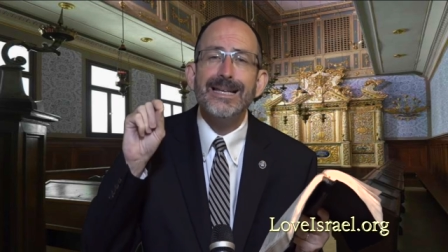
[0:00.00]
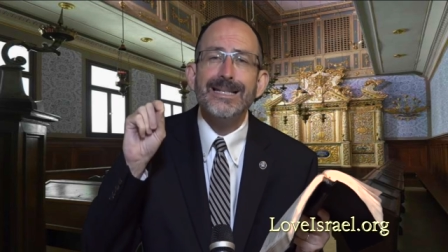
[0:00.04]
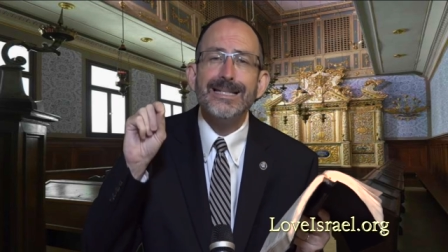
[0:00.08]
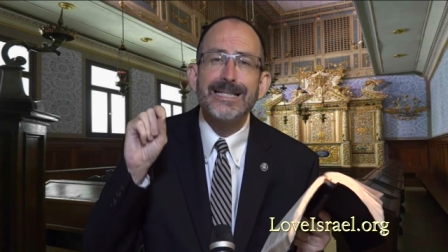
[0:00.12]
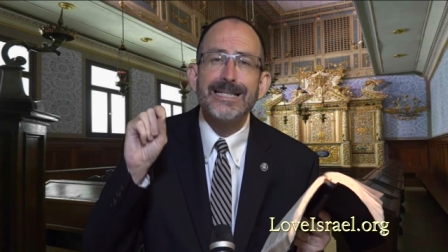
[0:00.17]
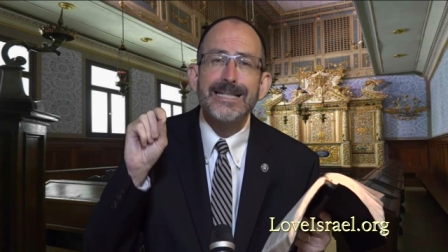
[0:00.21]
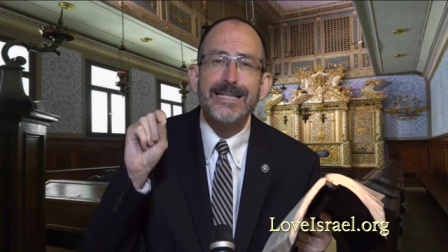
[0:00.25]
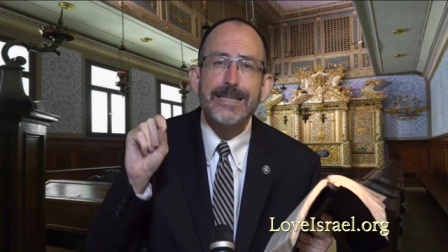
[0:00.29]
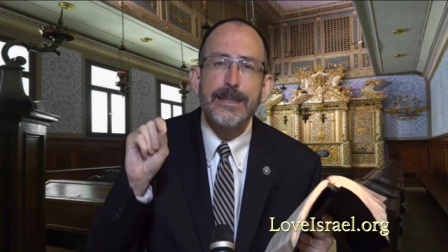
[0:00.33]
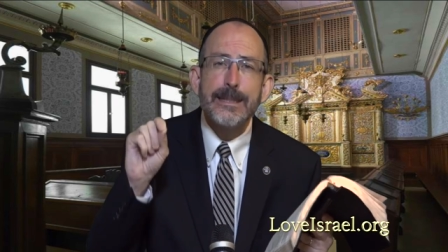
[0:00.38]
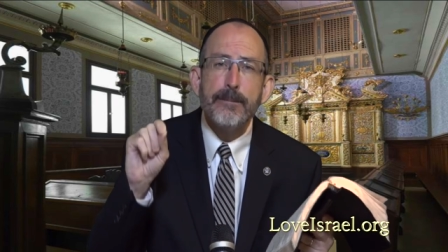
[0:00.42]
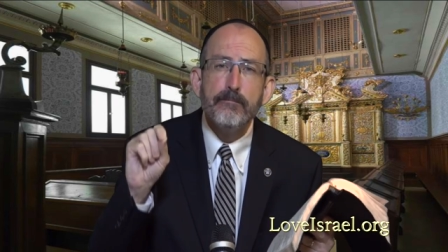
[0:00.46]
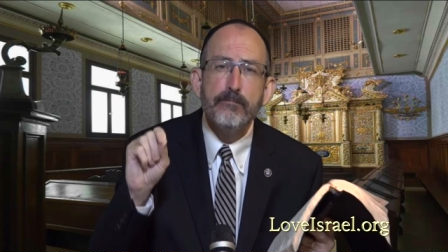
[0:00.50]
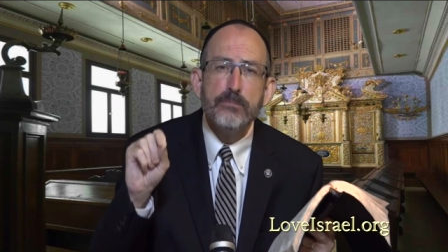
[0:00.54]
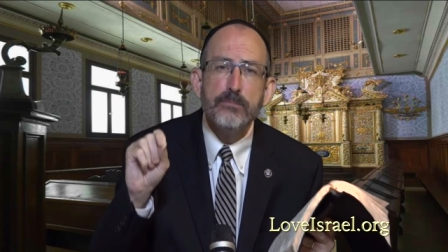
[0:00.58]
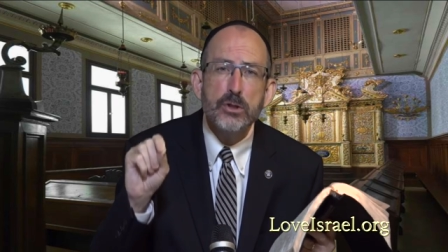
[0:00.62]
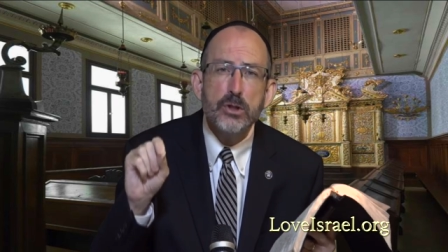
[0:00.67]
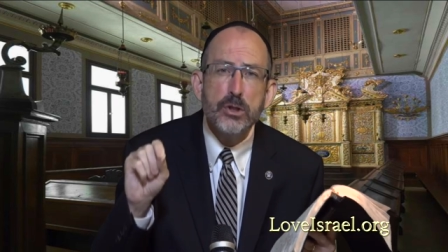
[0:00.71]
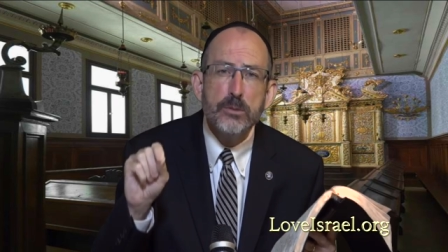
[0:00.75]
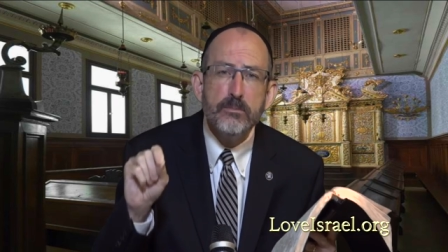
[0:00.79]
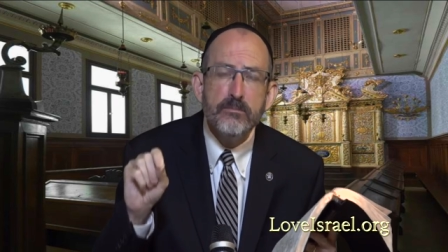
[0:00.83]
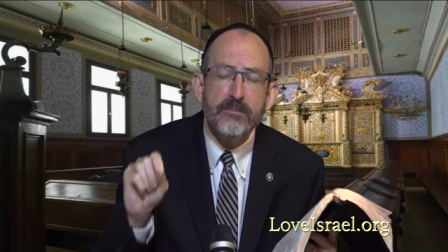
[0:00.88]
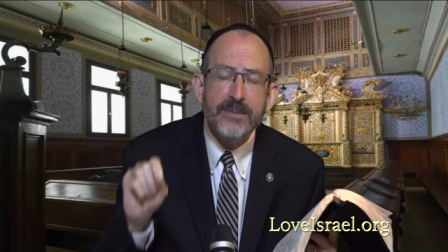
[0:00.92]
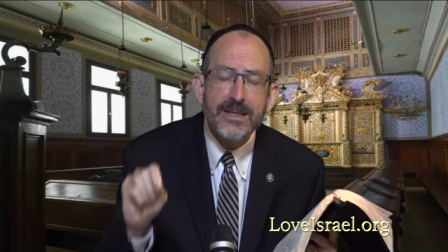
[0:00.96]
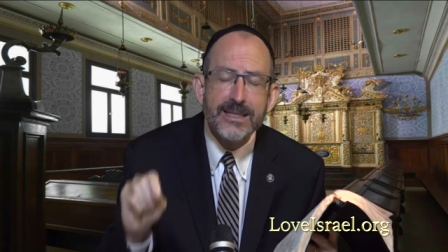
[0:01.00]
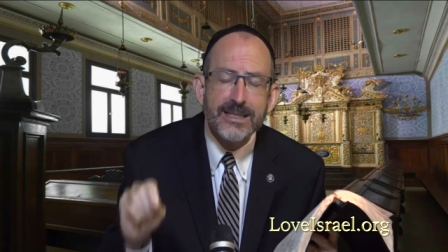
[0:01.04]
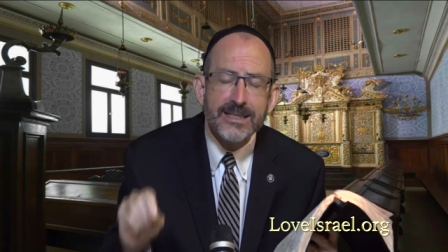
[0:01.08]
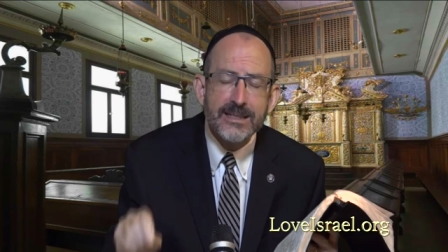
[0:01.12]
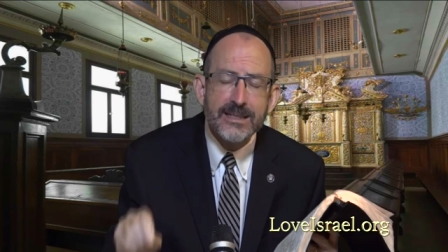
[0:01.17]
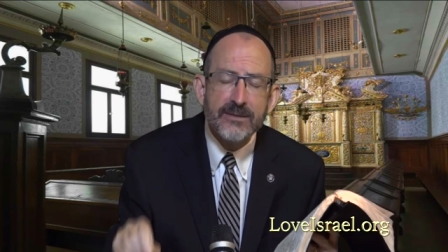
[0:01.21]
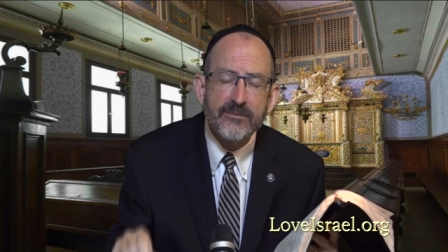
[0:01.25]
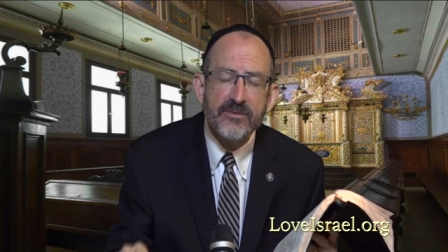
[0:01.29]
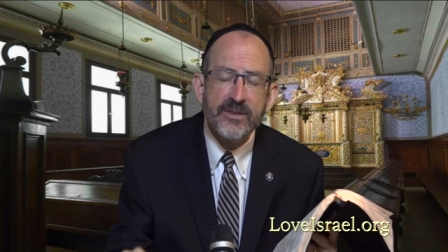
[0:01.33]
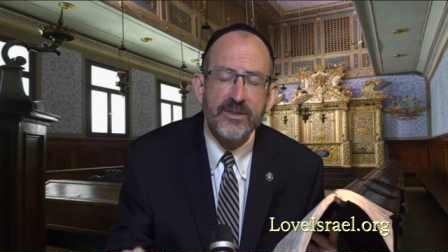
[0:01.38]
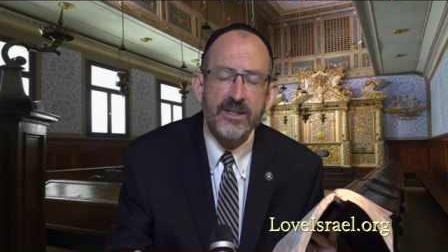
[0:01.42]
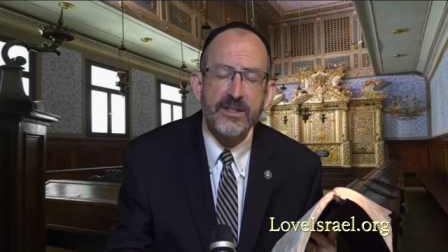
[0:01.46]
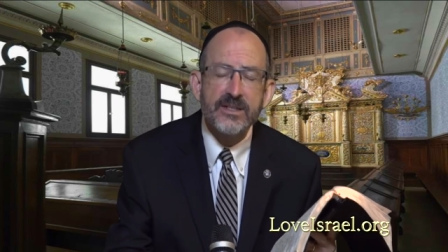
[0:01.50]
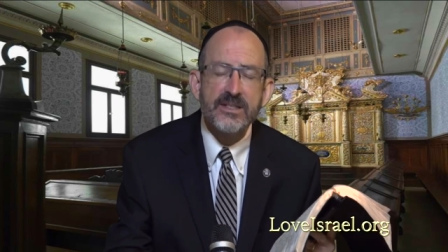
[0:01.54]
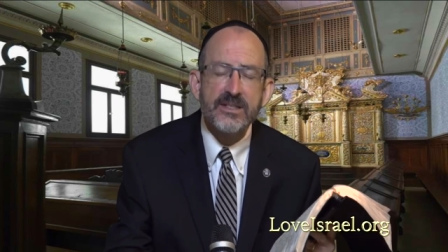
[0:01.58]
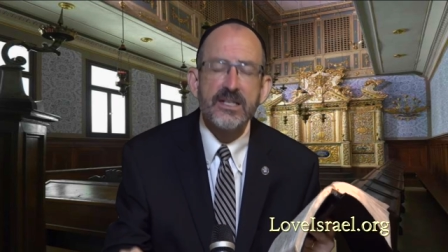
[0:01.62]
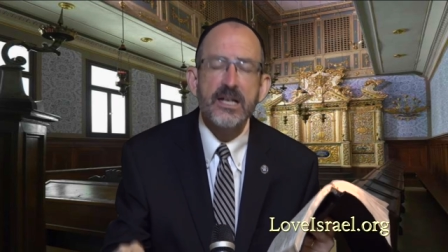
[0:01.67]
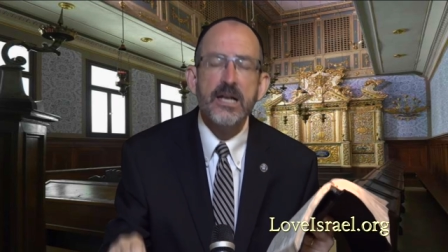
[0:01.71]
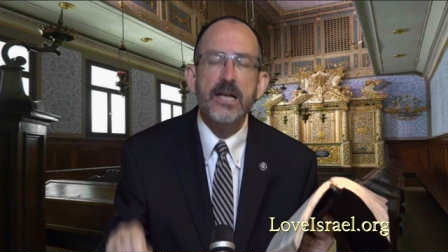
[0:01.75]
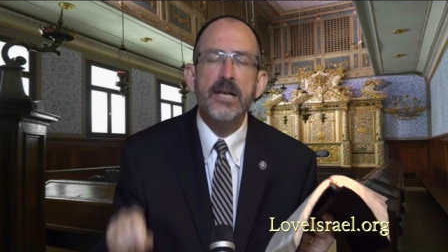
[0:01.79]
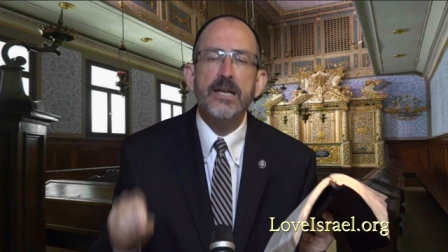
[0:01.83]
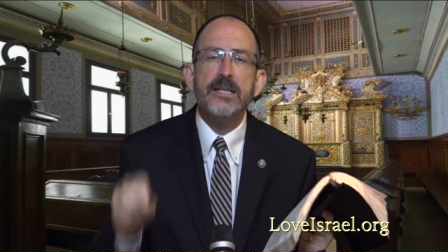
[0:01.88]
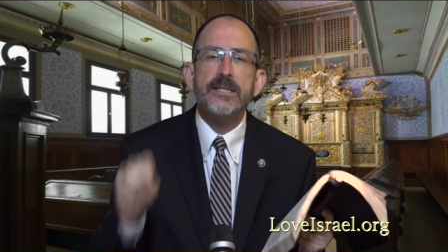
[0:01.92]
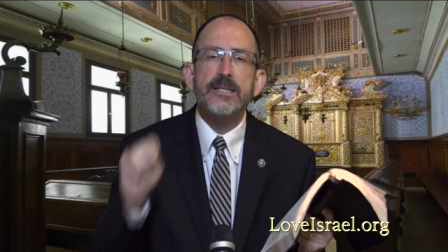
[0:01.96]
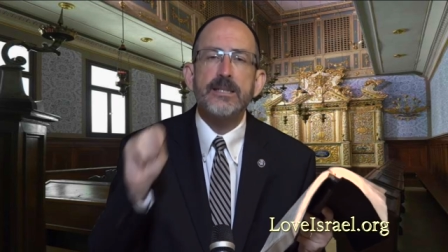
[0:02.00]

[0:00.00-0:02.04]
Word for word: submissiveness